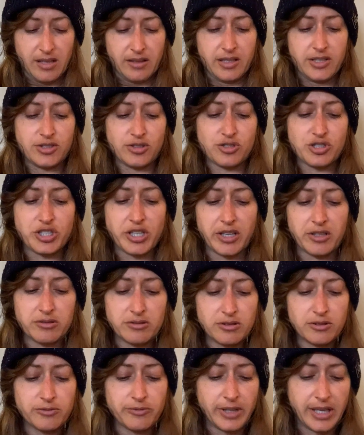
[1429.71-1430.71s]
These are
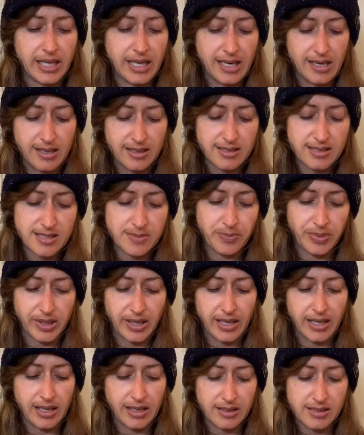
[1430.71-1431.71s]
general readings,
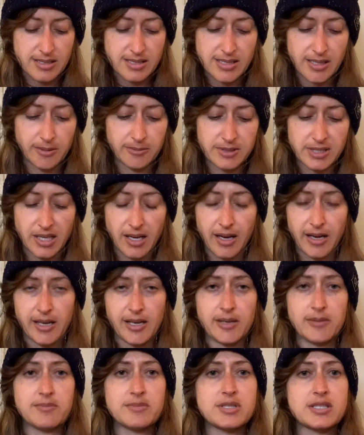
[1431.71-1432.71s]
but
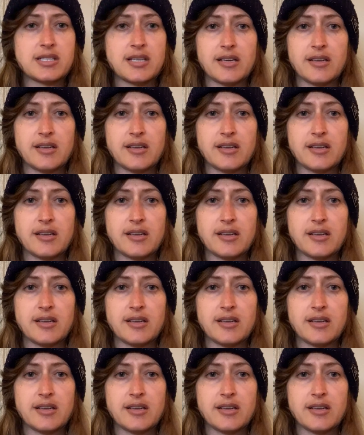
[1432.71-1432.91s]
sometimes